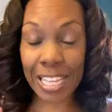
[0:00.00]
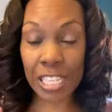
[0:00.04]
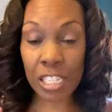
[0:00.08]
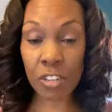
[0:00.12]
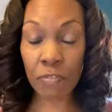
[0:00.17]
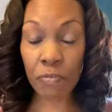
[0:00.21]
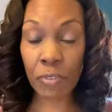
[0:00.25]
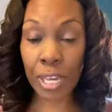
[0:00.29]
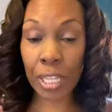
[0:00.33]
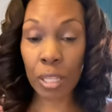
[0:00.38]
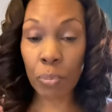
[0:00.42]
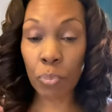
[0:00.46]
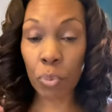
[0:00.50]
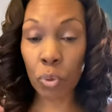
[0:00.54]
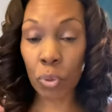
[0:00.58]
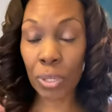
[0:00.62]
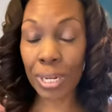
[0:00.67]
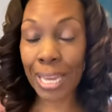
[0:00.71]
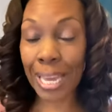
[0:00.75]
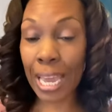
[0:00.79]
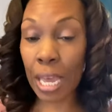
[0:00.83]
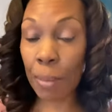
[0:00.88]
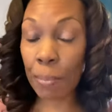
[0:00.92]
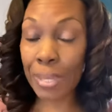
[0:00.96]
It's available
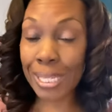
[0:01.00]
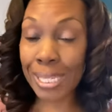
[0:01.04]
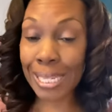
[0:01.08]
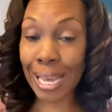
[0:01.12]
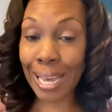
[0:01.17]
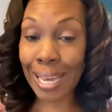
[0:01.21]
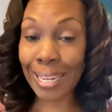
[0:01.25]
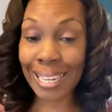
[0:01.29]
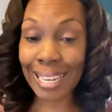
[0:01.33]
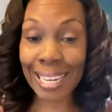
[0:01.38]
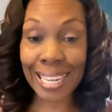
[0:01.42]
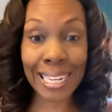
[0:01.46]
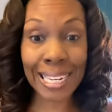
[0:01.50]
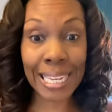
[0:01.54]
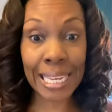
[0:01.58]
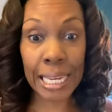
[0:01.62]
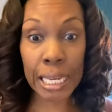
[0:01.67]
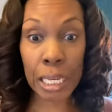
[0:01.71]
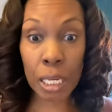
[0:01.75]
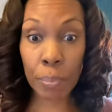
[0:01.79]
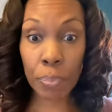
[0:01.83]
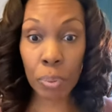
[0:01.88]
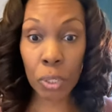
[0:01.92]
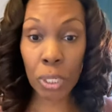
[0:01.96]
on Amazon in
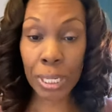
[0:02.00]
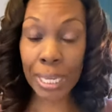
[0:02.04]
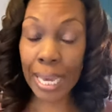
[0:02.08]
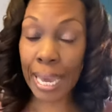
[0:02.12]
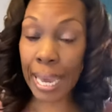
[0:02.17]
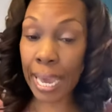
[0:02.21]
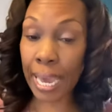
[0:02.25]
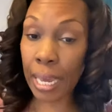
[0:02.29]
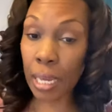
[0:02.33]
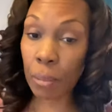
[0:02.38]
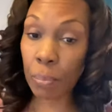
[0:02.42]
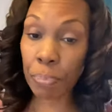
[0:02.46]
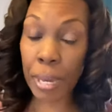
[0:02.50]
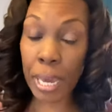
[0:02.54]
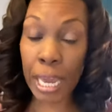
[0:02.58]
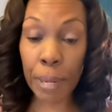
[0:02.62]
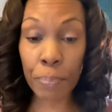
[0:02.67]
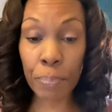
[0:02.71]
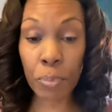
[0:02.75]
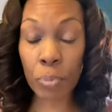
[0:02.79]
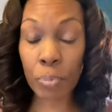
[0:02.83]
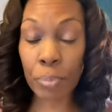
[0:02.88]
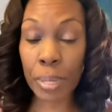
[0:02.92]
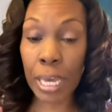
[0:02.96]
ebook and
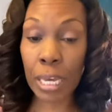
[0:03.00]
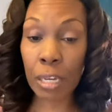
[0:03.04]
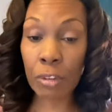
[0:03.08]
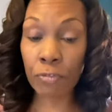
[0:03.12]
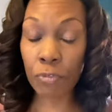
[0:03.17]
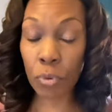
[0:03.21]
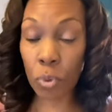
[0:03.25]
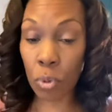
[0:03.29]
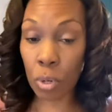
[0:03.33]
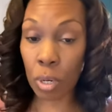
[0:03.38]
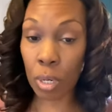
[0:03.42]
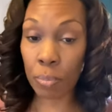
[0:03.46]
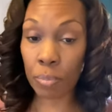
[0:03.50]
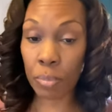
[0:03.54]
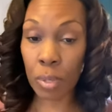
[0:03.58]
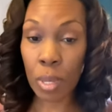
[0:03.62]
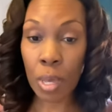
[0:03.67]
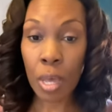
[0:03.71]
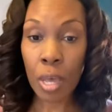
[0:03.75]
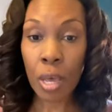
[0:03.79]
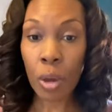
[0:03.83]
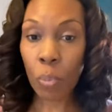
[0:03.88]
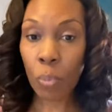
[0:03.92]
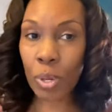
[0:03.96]
paperback form.
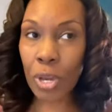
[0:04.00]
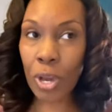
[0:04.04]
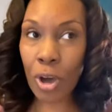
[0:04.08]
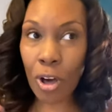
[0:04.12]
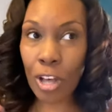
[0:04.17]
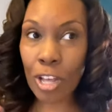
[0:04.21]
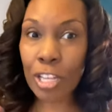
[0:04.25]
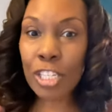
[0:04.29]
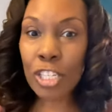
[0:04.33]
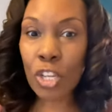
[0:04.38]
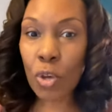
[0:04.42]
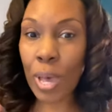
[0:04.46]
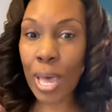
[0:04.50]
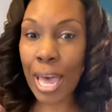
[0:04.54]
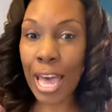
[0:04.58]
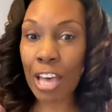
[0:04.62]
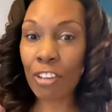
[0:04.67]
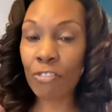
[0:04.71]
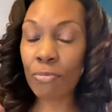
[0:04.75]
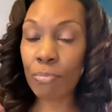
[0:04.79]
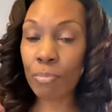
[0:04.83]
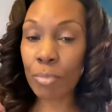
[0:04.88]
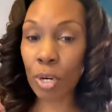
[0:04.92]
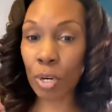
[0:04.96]
We also
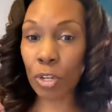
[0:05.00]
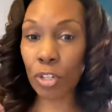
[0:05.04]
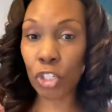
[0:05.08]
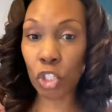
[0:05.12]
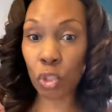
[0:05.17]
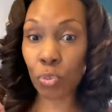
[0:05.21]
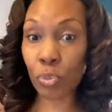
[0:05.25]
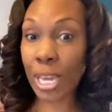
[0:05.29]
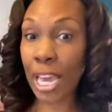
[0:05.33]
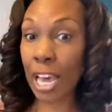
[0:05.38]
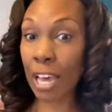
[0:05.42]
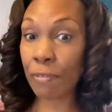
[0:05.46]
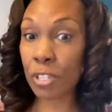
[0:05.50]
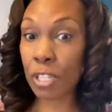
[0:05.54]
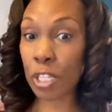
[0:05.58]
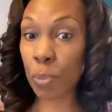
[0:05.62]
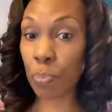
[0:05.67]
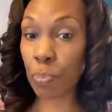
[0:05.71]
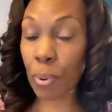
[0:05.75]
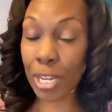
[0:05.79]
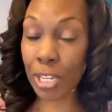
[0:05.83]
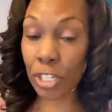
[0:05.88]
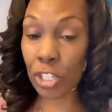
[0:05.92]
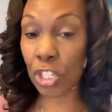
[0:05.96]
have merch. We have a
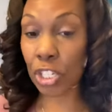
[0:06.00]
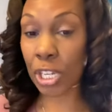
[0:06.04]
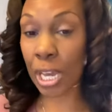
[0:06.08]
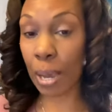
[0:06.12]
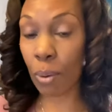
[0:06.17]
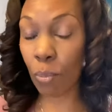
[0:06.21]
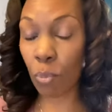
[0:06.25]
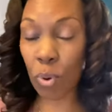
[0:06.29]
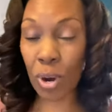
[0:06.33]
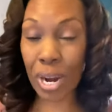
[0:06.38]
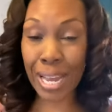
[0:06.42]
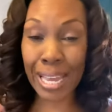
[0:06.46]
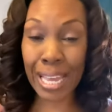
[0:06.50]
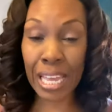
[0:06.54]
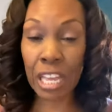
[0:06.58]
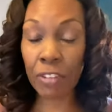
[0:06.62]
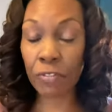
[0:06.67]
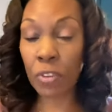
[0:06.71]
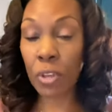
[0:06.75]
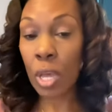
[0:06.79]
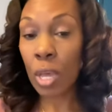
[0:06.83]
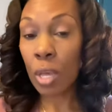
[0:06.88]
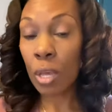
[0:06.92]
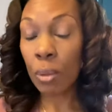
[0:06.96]
spread shop where I
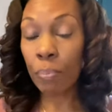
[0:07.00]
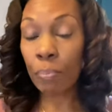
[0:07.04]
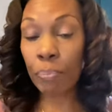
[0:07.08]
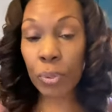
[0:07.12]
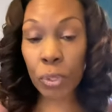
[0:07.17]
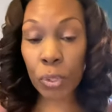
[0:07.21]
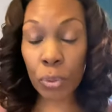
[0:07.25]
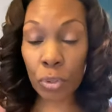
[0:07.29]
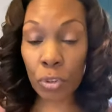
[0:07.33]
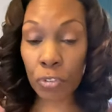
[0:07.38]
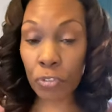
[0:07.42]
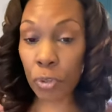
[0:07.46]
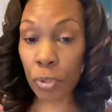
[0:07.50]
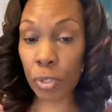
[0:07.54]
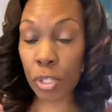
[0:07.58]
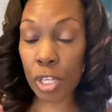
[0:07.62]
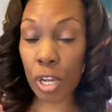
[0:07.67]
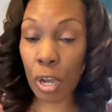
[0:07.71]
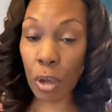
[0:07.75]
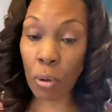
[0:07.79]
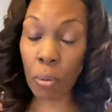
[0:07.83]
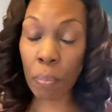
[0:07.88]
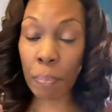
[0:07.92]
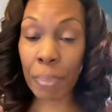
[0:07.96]
have beautiful
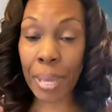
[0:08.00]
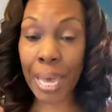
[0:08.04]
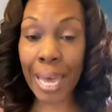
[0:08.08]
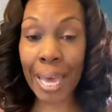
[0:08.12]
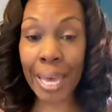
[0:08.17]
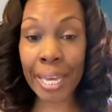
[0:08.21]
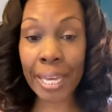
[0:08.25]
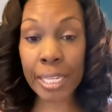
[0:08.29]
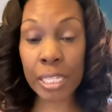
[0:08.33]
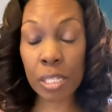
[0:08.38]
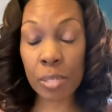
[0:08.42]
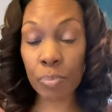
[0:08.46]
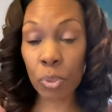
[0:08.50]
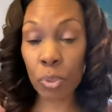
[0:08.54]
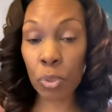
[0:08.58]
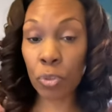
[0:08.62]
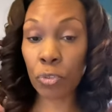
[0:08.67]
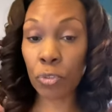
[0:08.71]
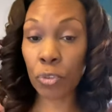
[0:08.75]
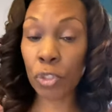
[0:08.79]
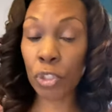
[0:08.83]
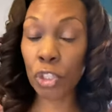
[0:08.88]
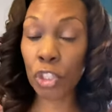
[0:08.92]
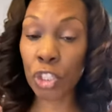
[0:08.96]
tote bags,
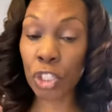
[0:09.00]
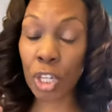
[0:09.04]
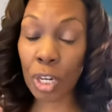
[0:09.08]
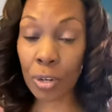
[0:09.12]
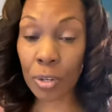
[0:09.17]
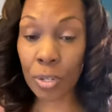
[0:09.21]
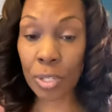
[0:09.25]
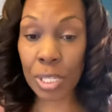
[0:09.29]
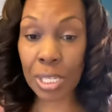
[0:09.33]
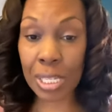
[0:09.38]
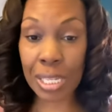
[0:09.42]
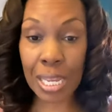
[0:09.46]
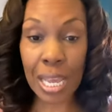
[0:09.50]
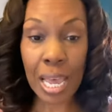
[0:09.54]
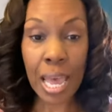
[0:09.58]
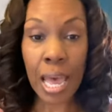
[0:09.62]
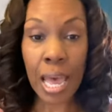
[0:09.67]
beautiful shirts,